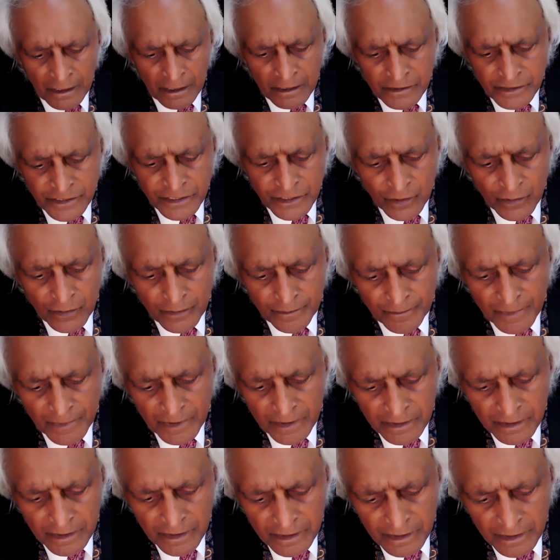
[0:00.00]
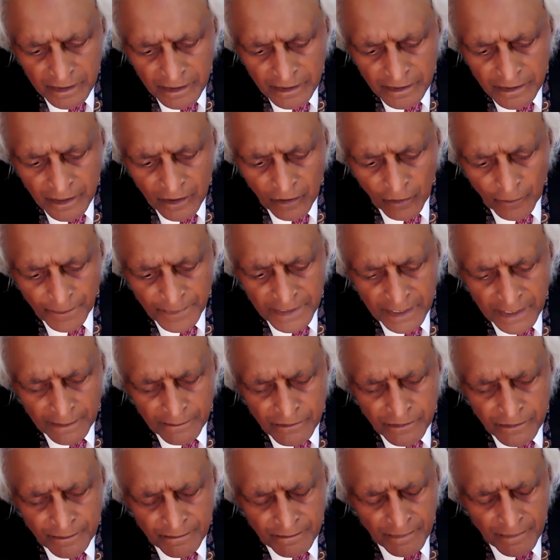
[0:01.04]
So in the opening,
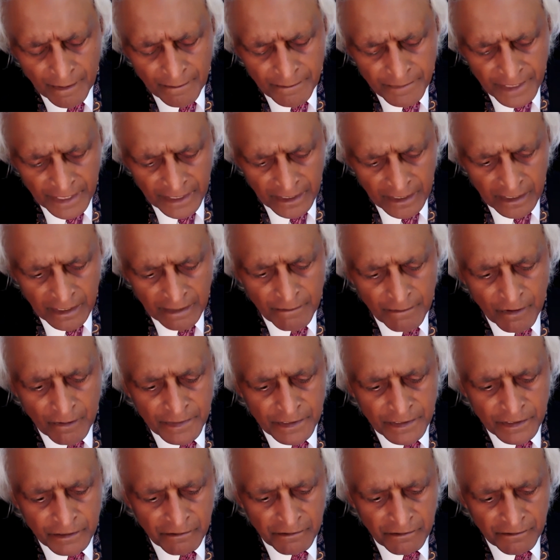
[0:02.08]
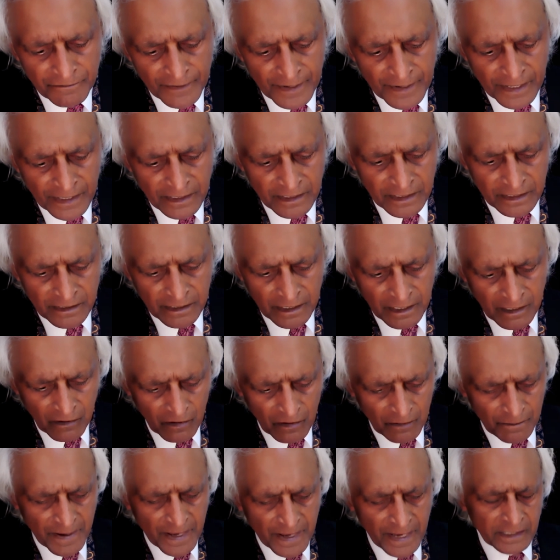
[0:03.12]
I'm taking a moment to reflect and
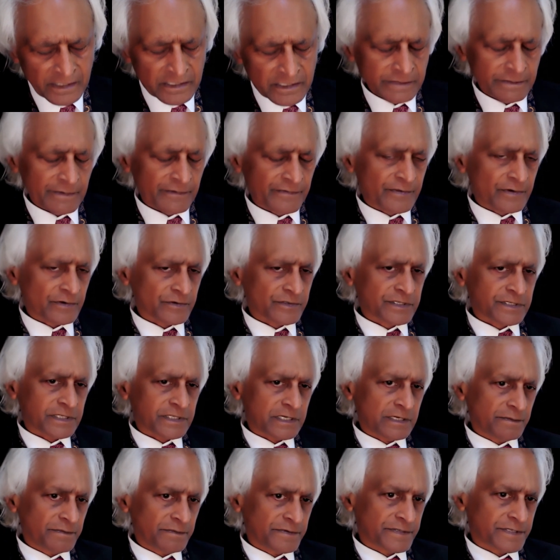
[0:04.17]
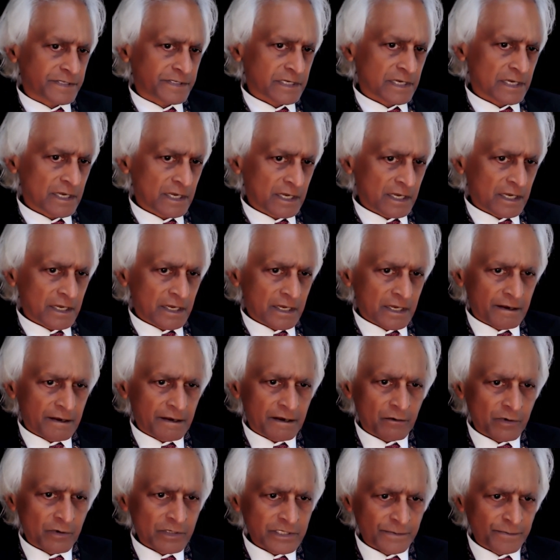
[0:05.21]
call back some of those themes.
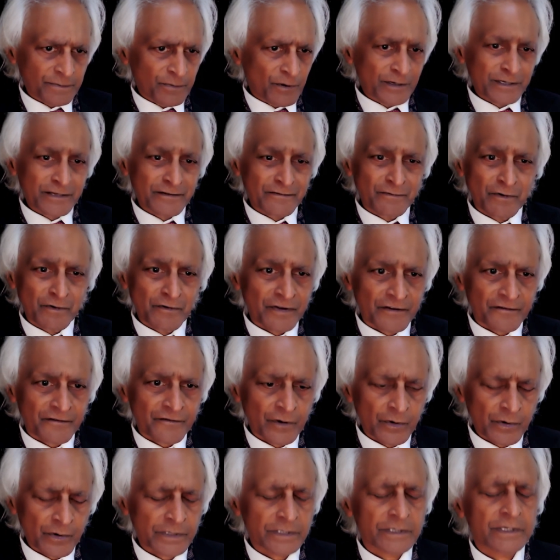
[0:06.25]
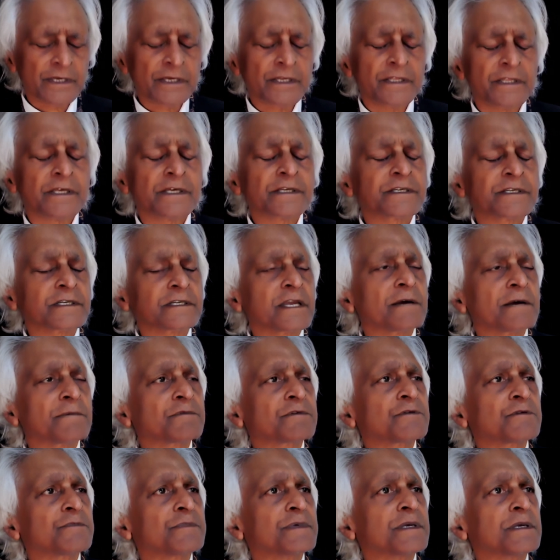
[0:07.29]
What's the point of moving forward in this attempt
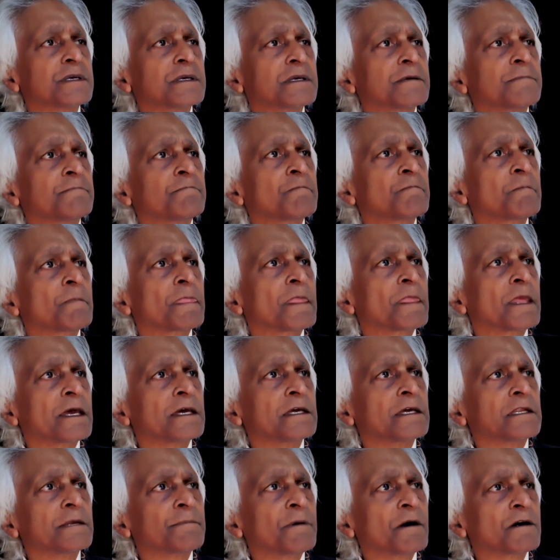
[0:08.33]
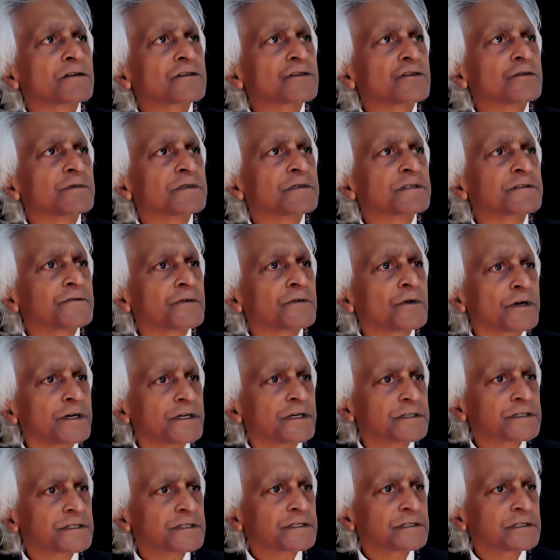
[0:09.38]
to be in a posthumous
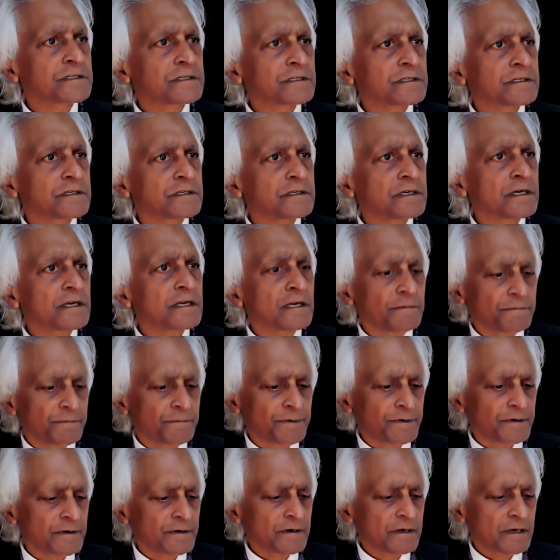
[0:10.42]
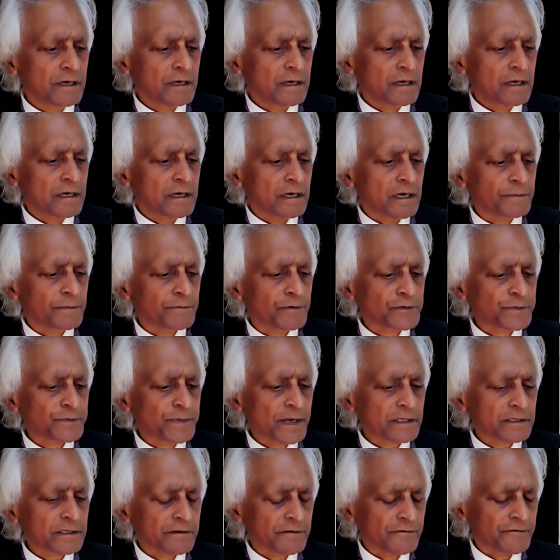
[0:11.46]
voice to help a
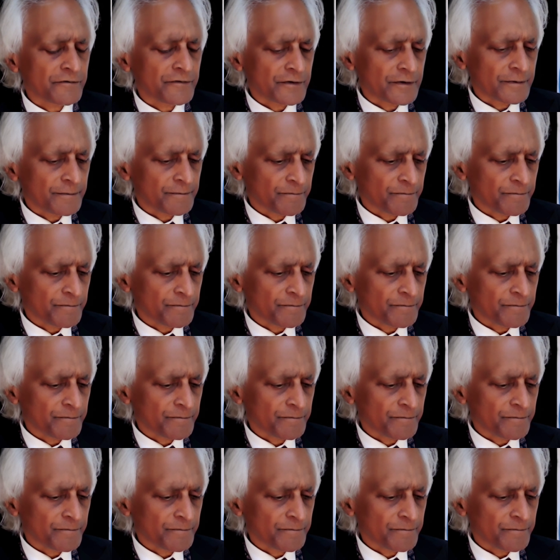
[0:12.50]
prospective